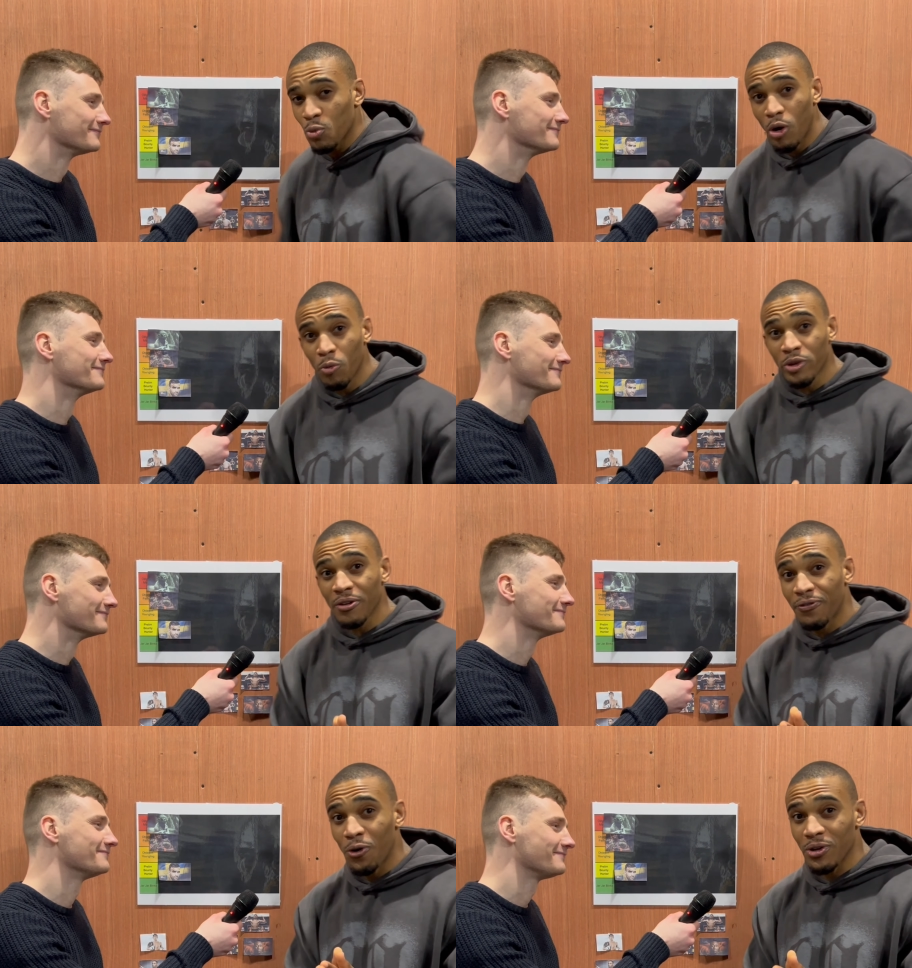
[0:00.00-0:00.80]
Speaker 1: one with
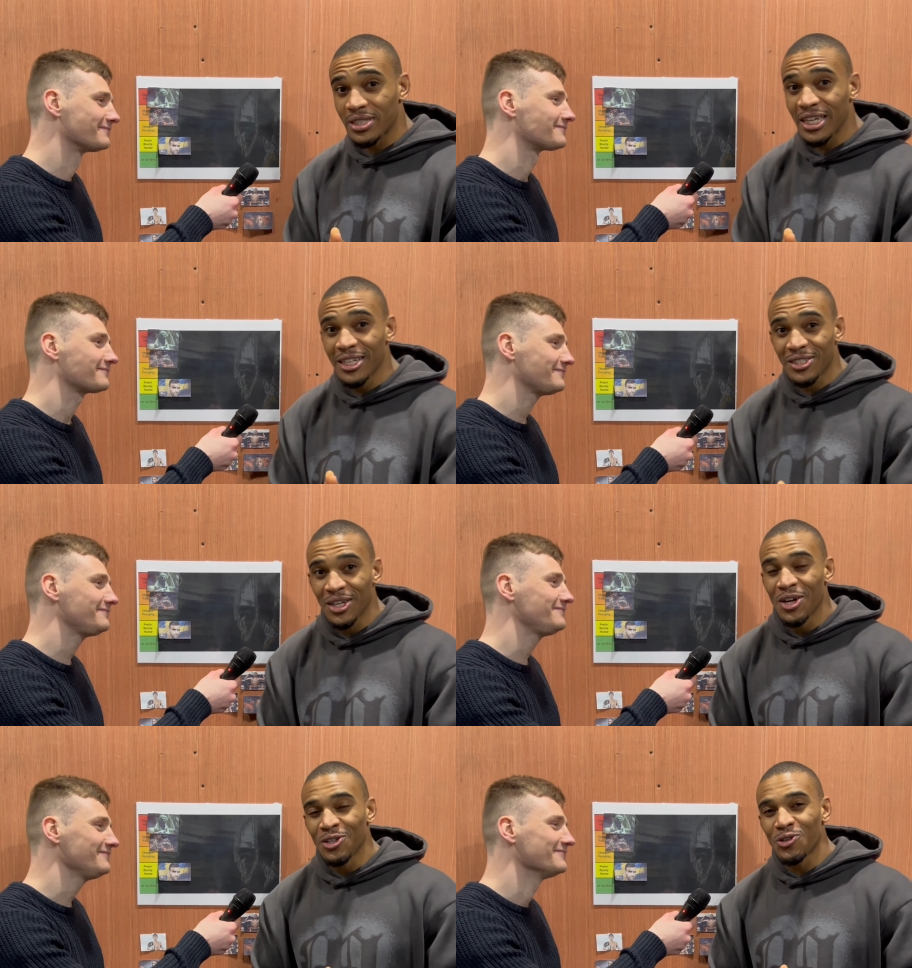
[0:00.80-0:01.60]
the Force. He's
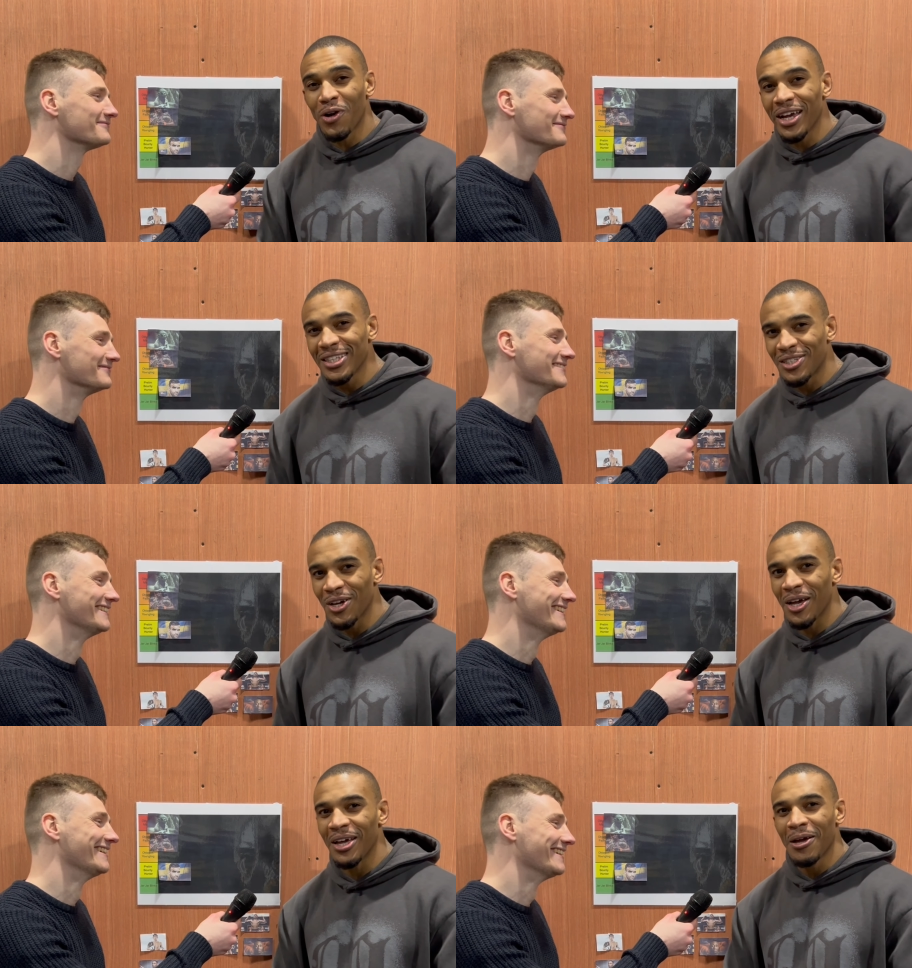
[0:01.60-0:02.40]
trying
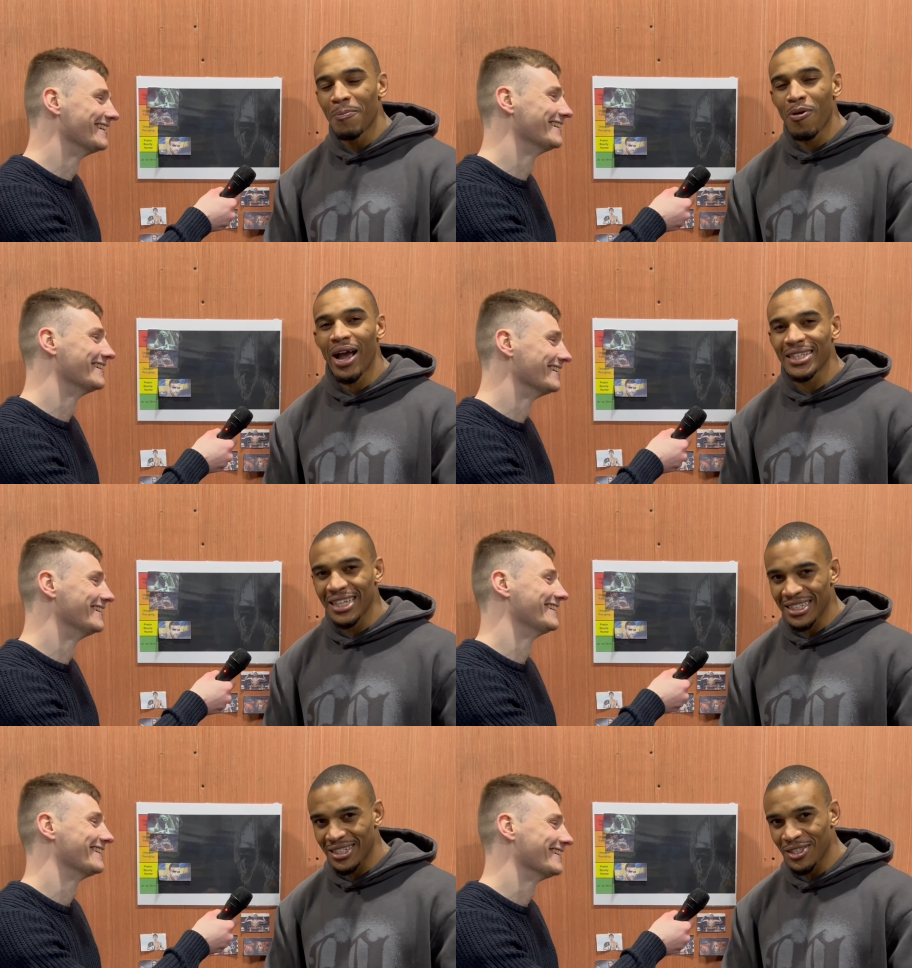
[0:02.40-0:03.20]
to
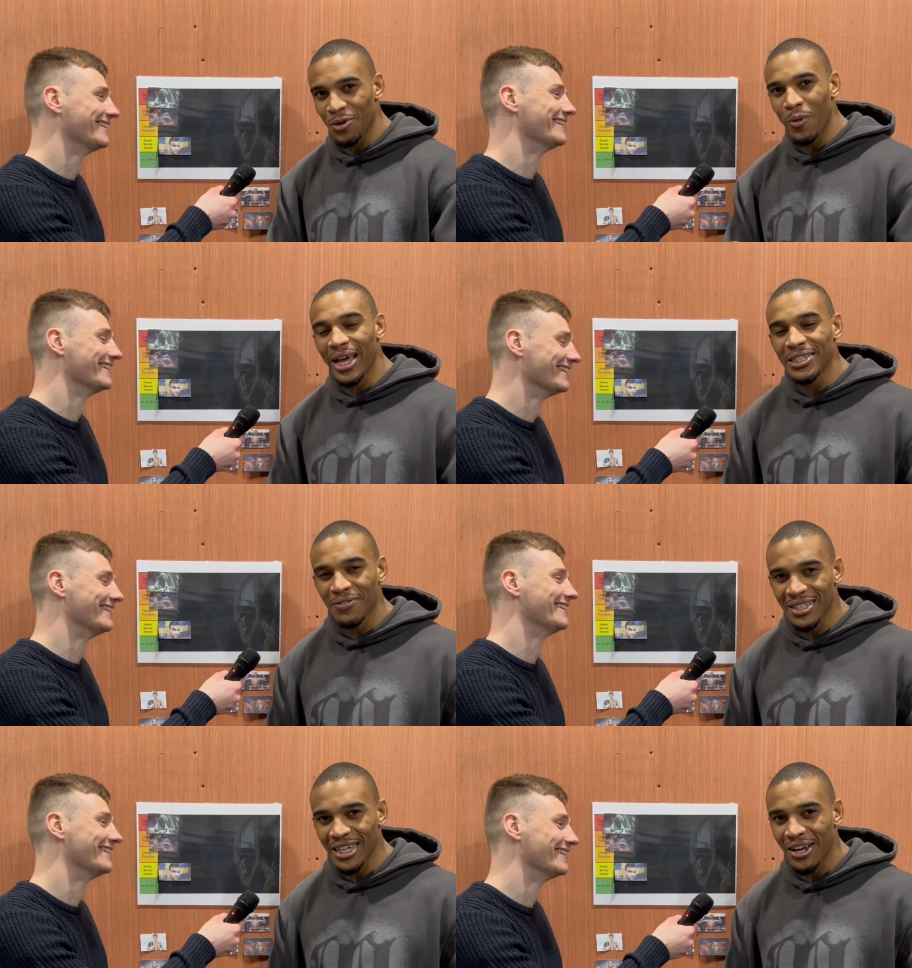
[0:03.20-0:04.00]
practice the ways of
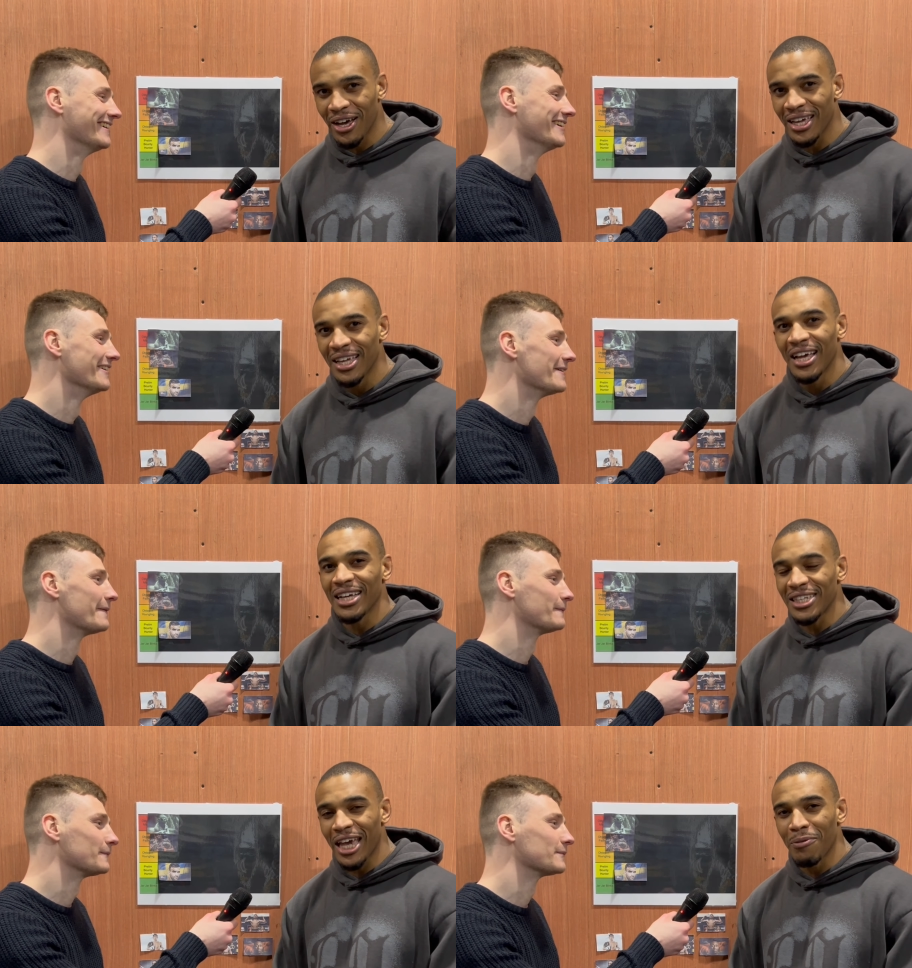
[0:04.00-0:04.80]
the Jedi.
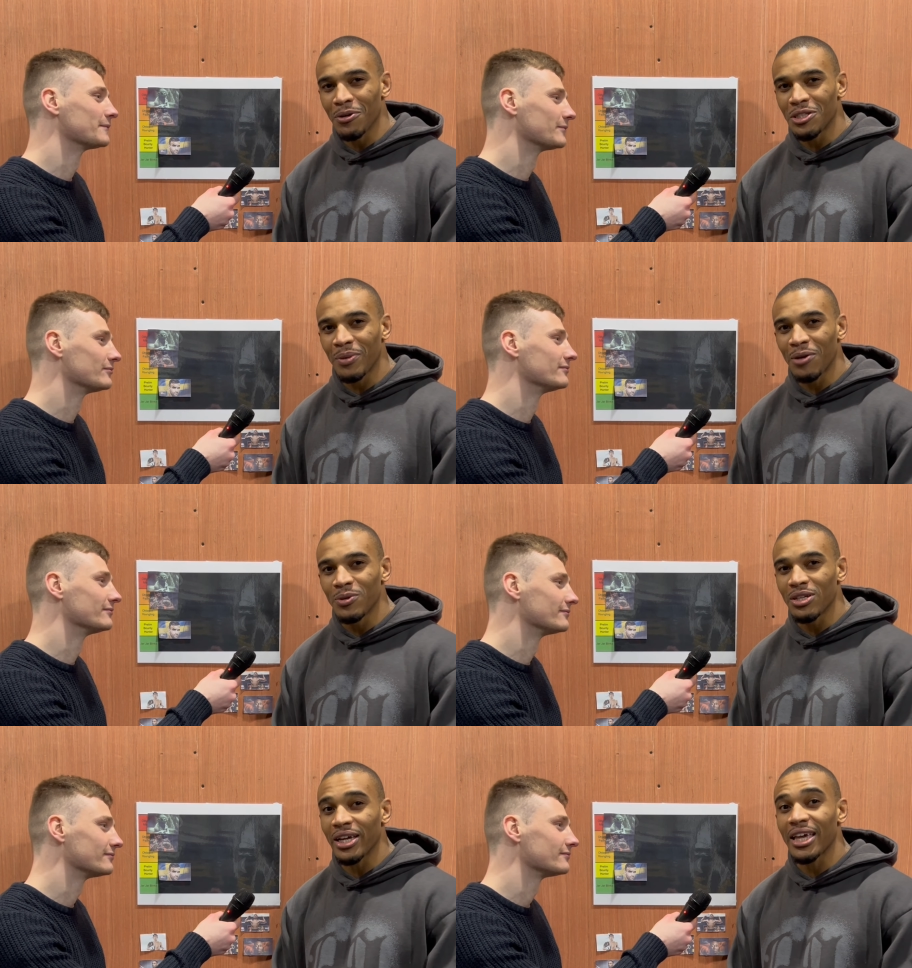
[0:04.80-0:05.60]
As he came up to me and
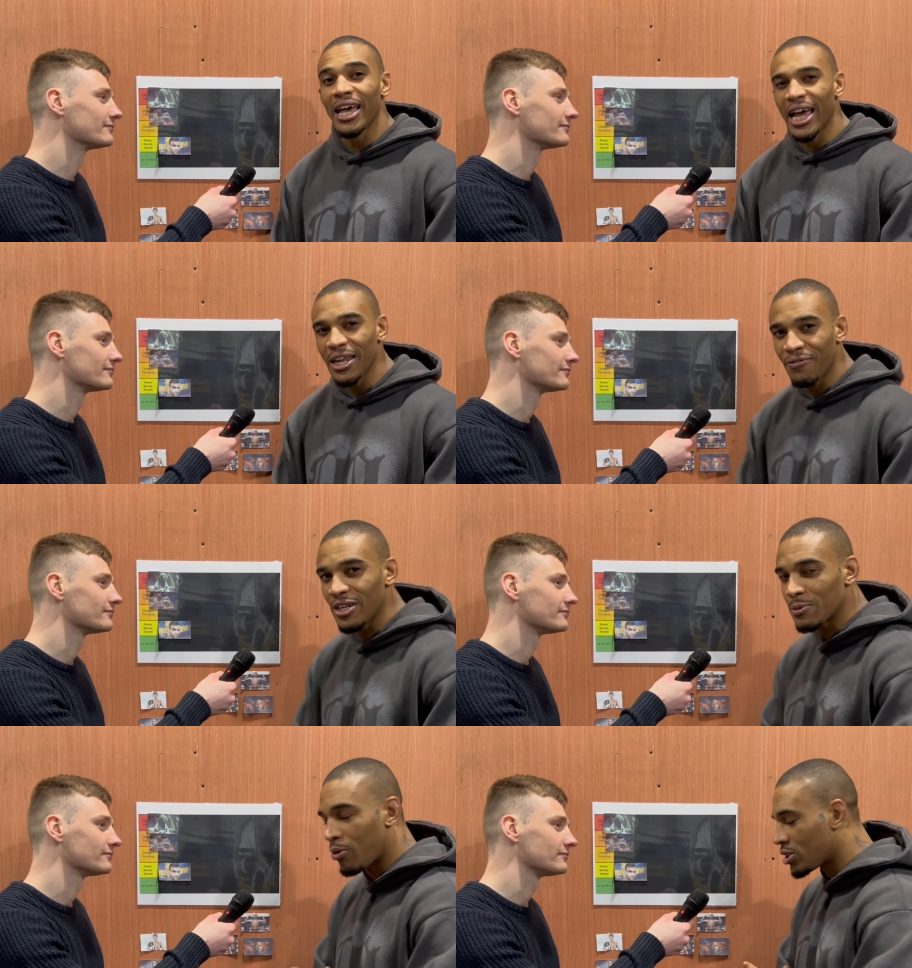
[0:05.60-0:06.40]
was like, "Anything
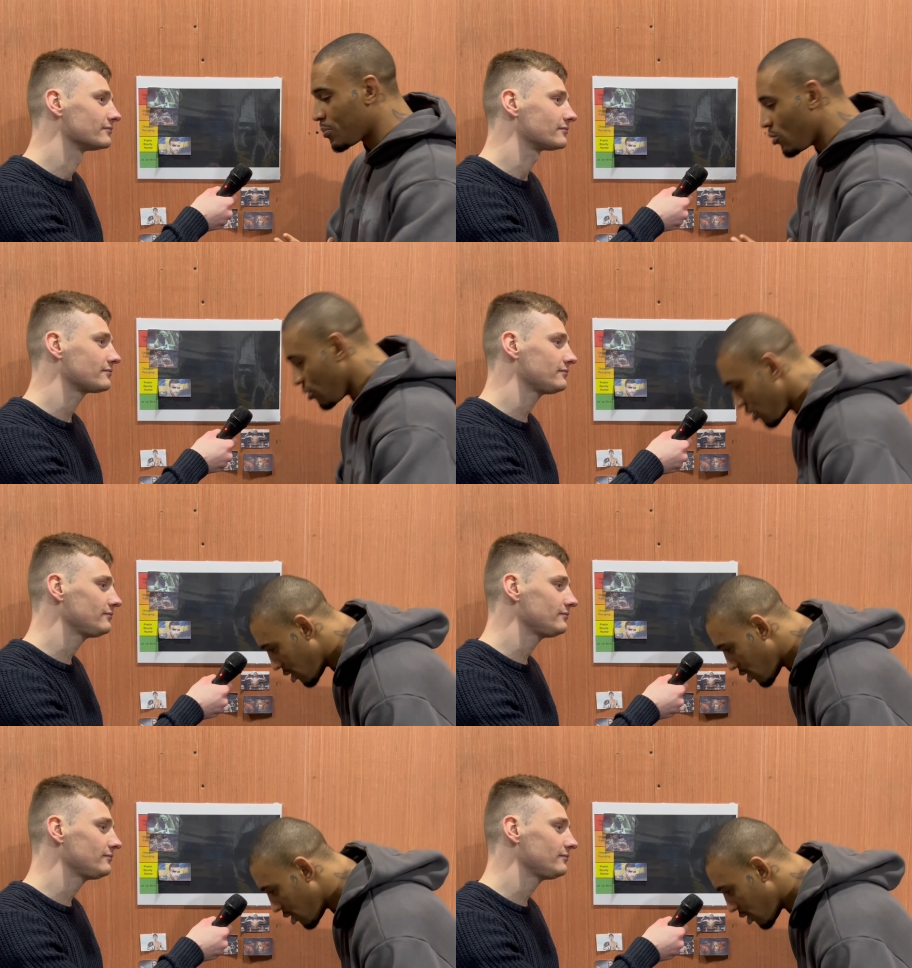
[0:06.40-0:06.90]
is possible,